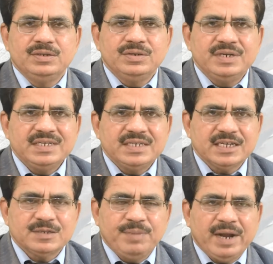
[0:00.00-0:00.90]
So it is
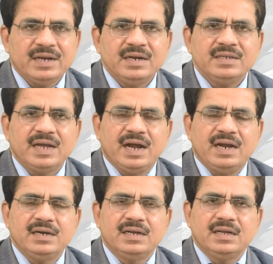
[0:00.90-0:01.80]
expected
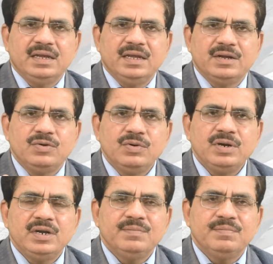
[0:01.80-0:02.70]
that a
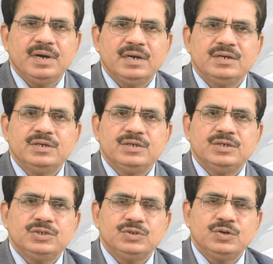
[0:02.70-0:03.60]
good timber
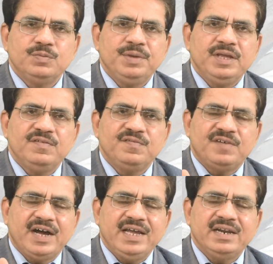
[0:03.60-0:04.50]
should be
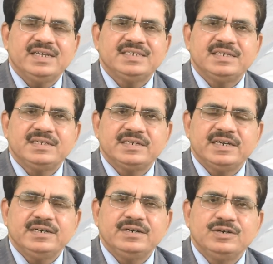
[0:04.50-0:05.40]
fire
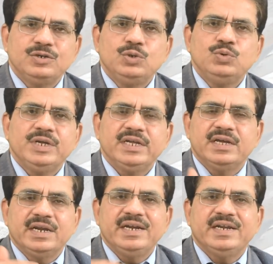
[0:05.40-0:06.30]
resistant to a
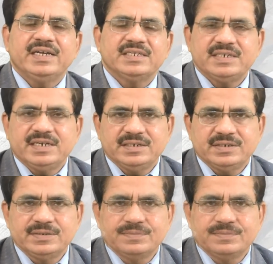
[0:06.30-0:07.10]
great extent.